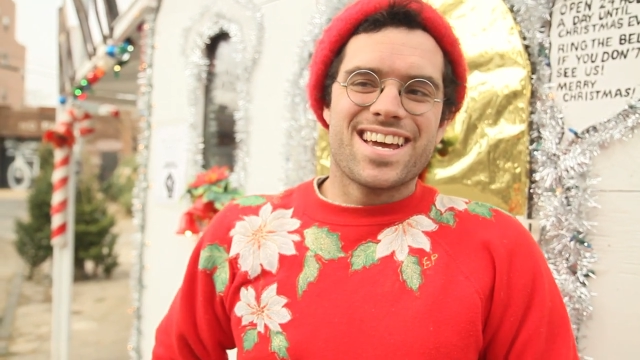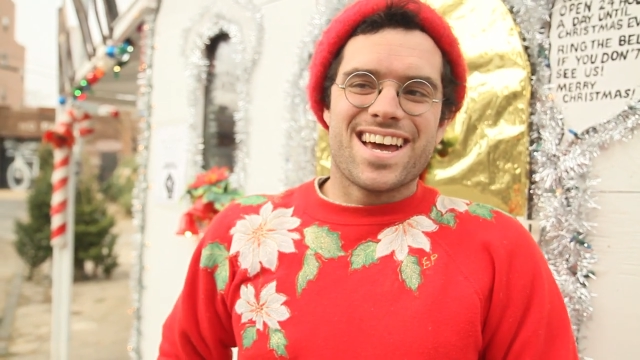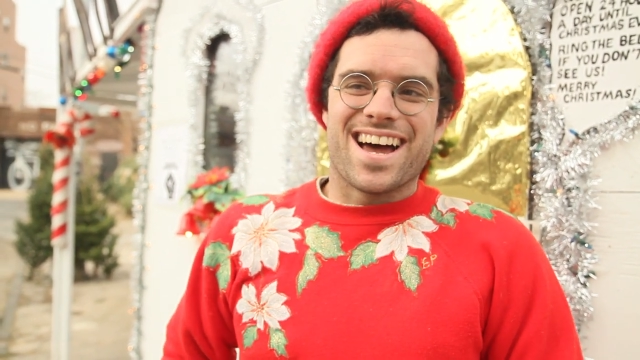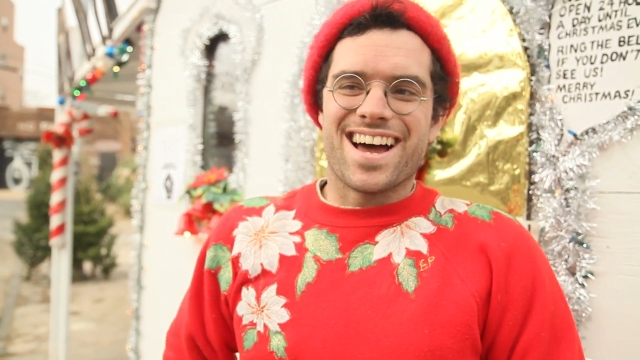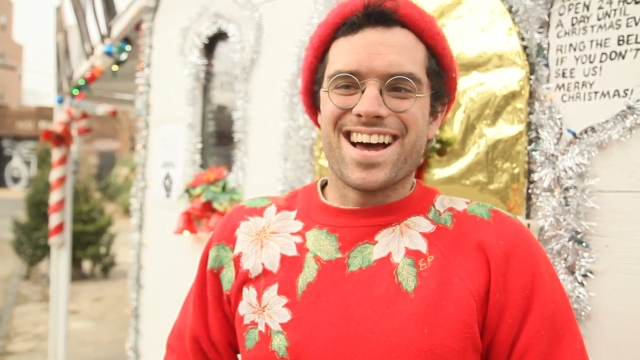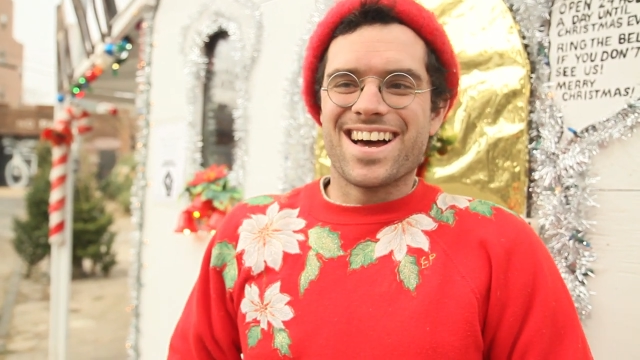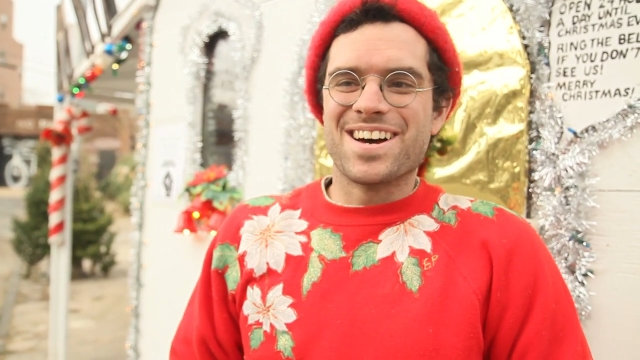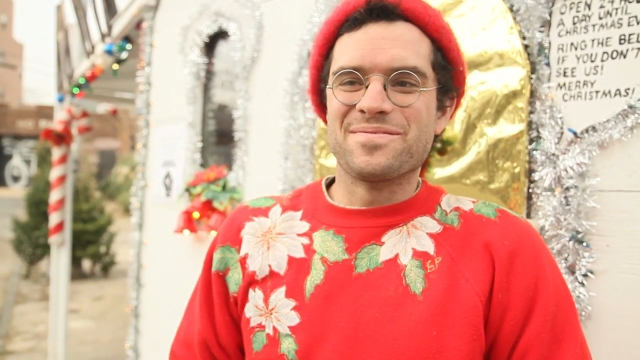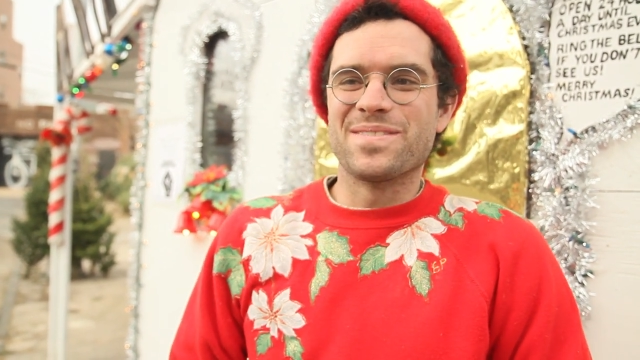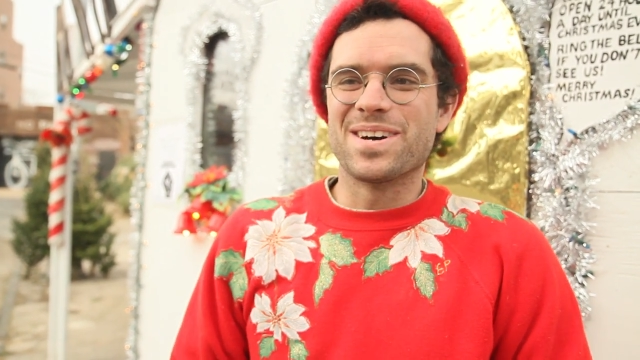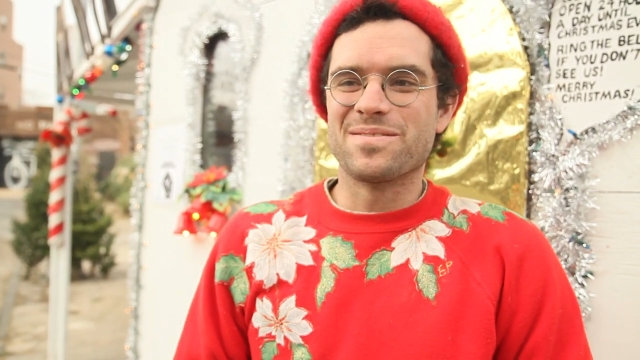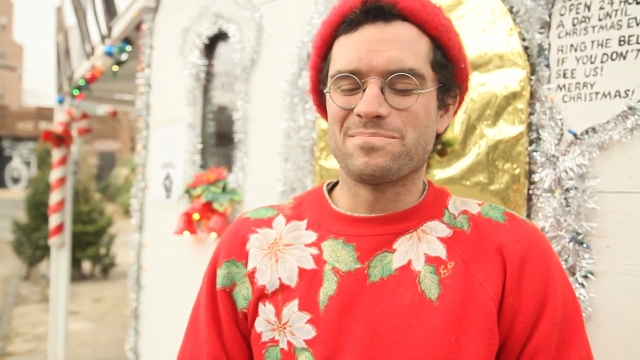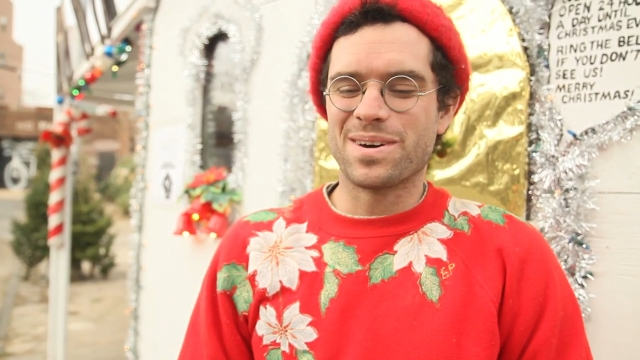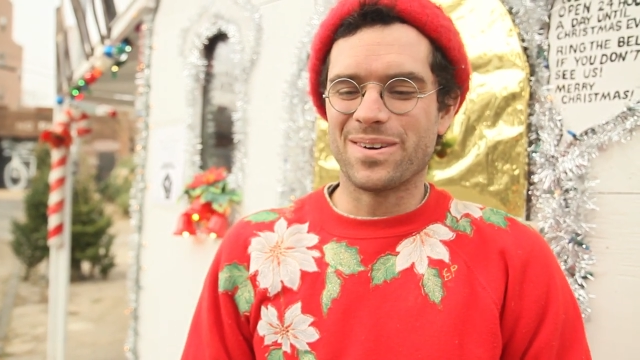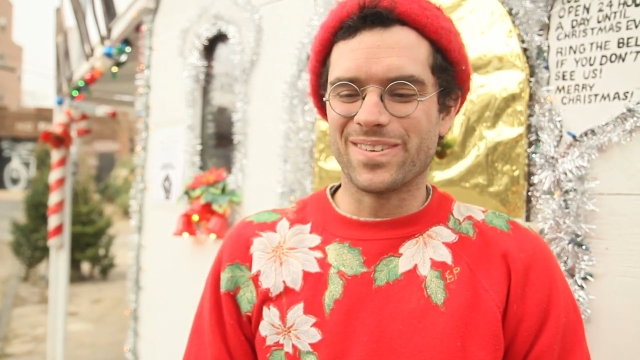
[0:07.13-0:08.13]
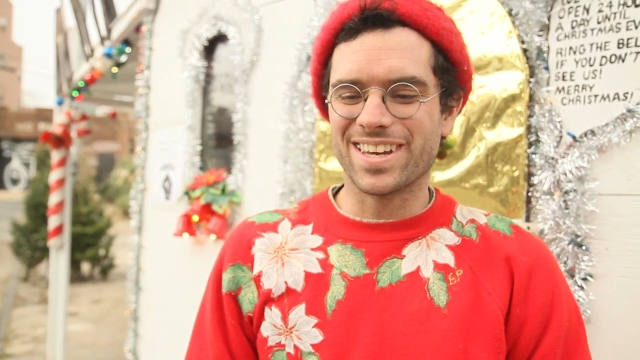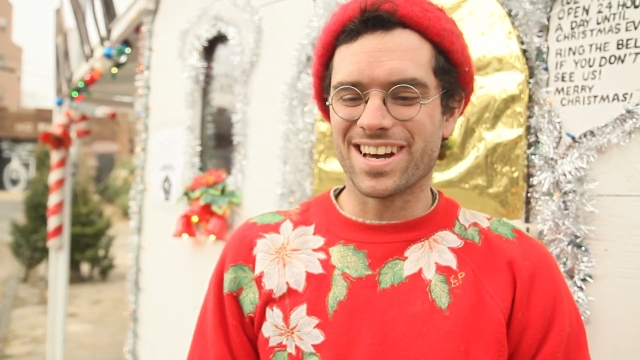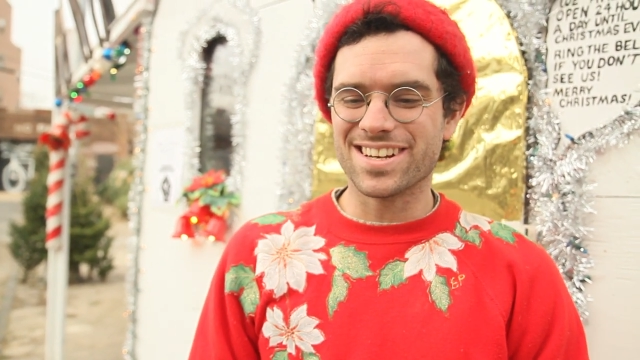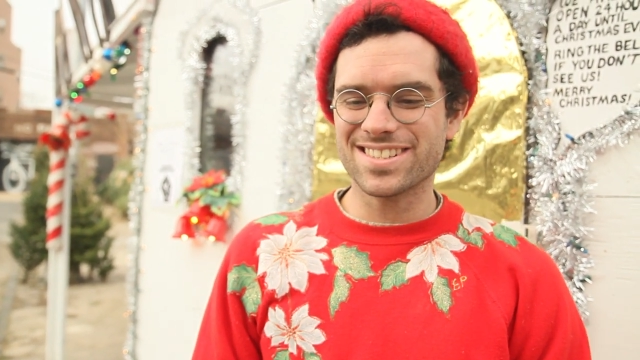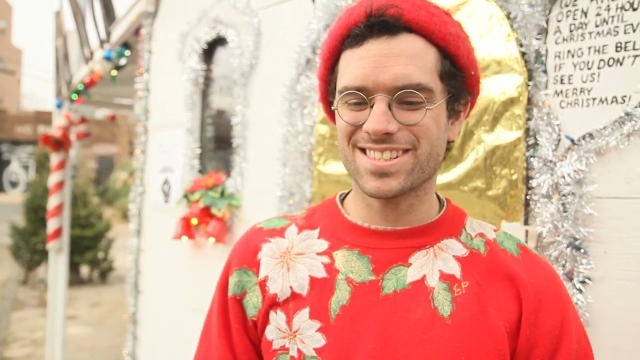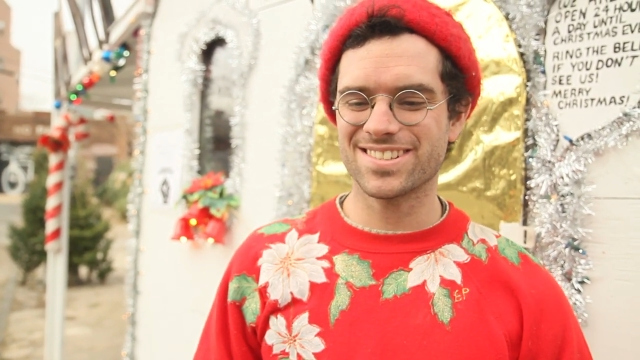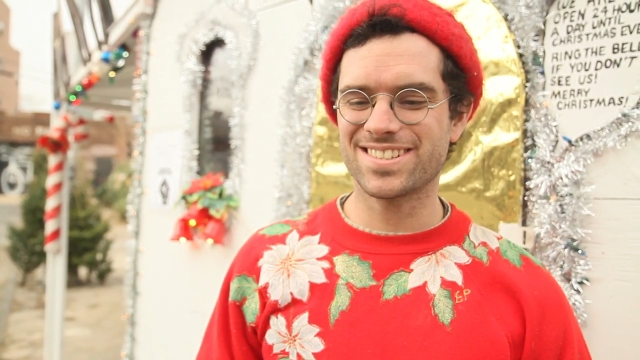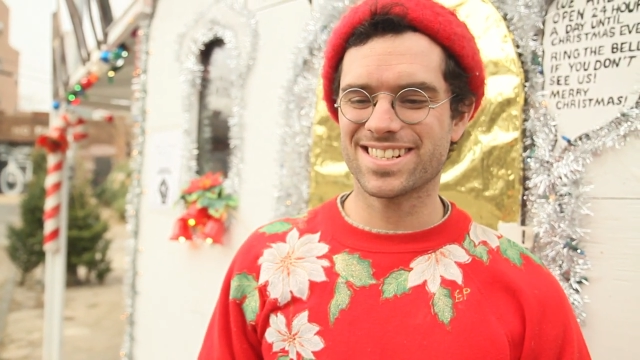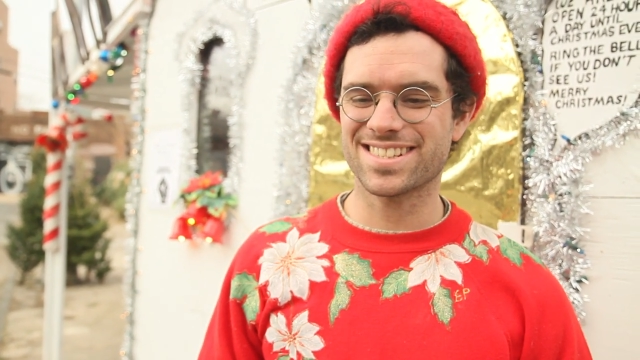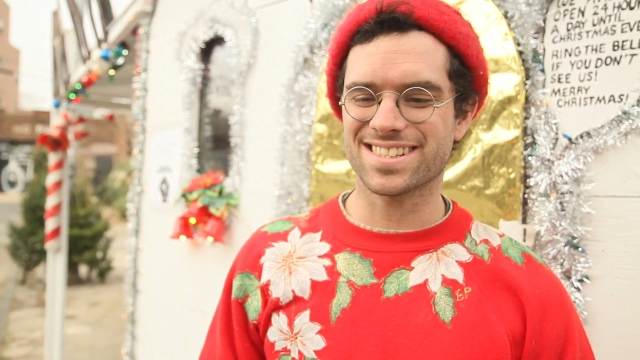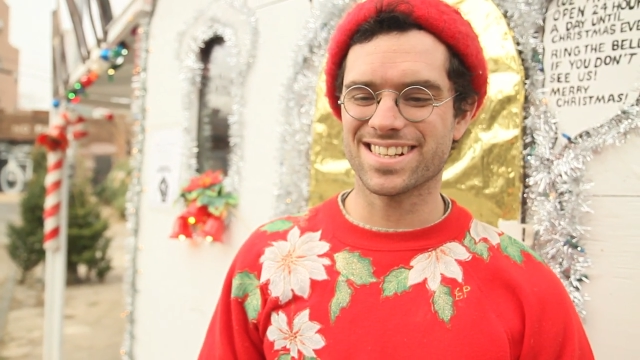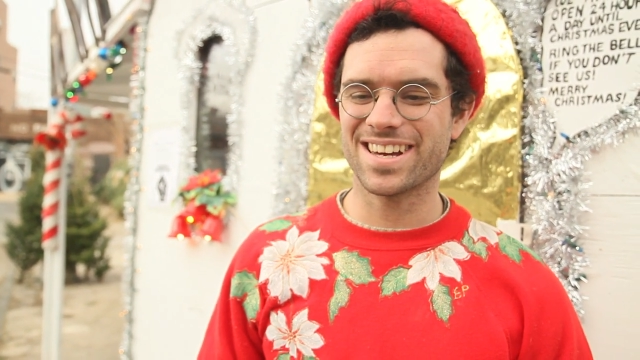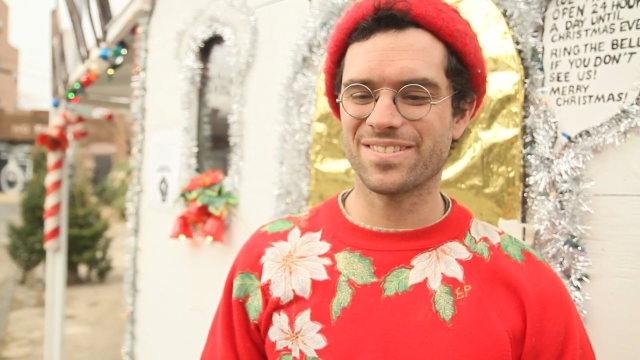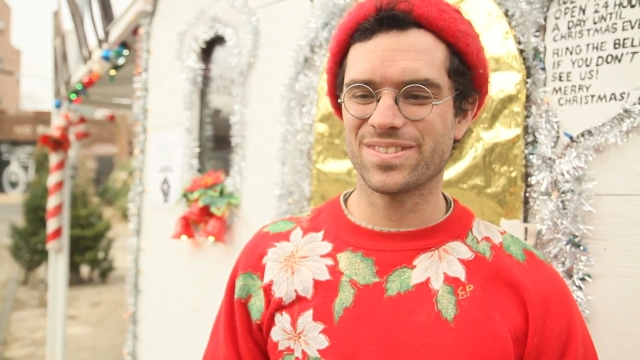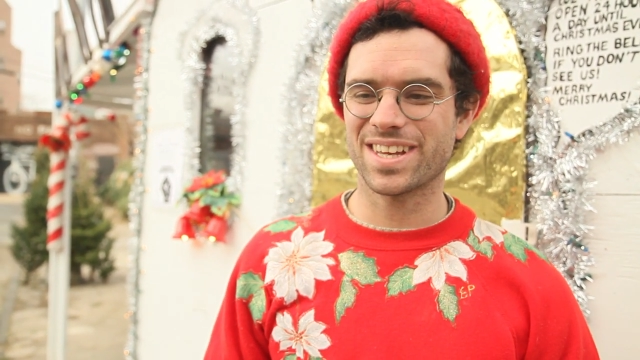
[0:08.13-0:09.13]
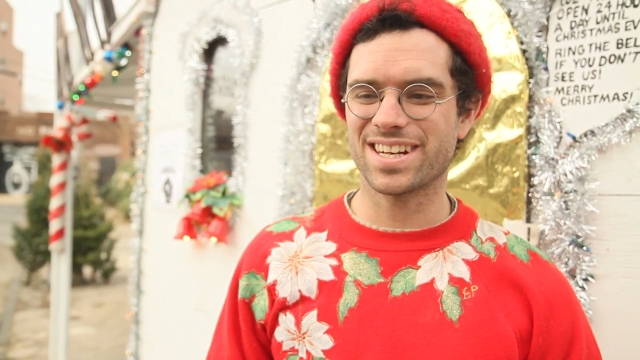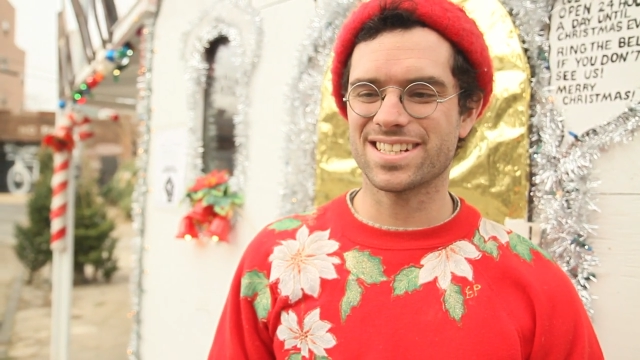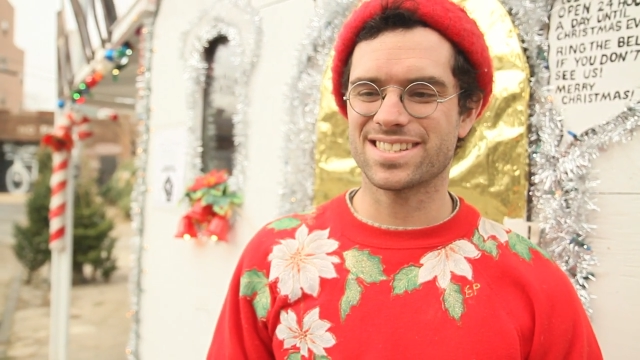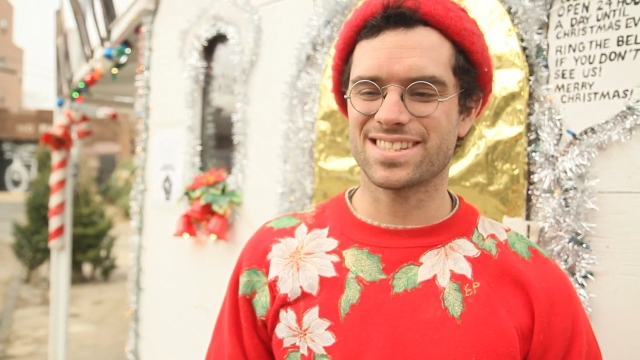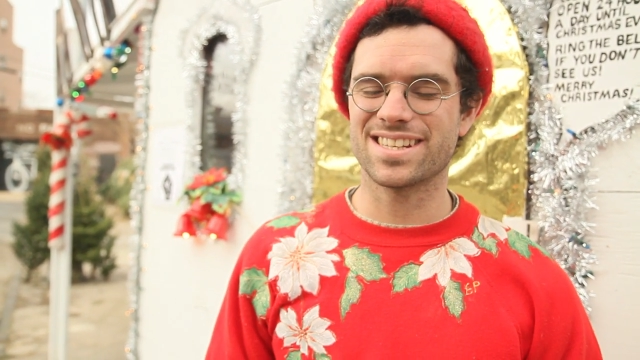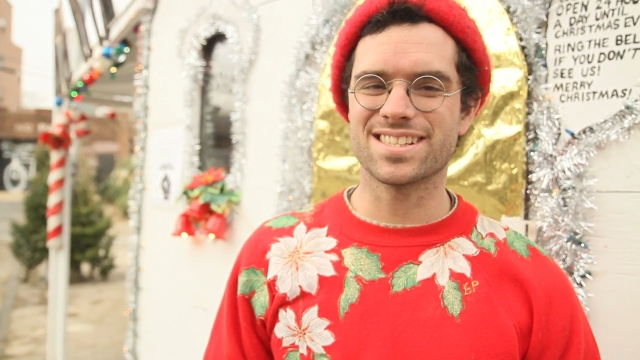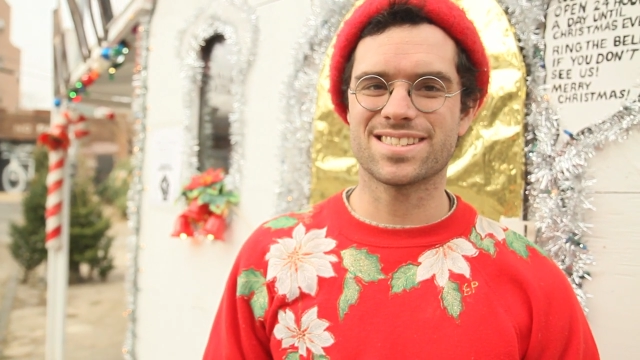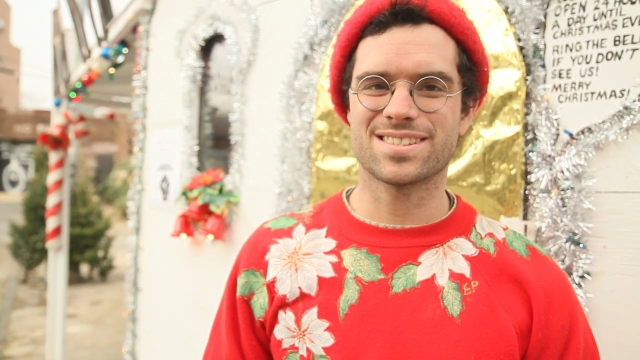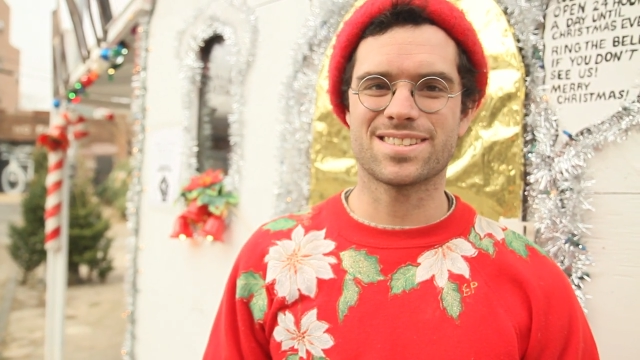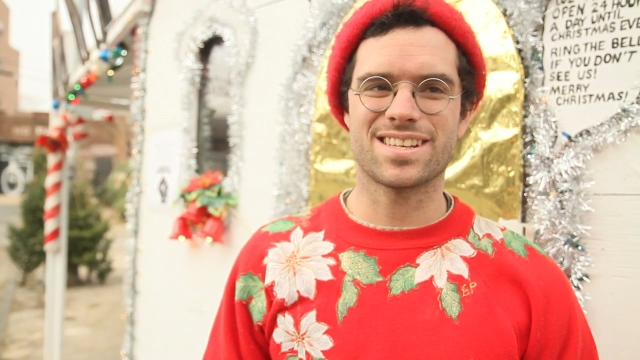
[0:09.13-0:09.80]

um, but we also just love that it's this